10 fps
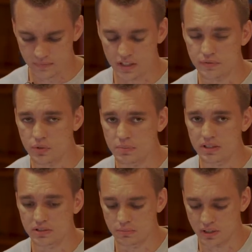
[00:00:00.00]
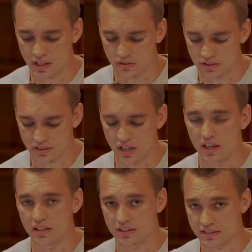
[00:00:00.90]
If you meet someone else,
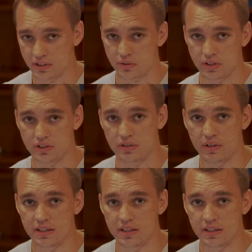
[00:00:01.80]
let's say a Christian,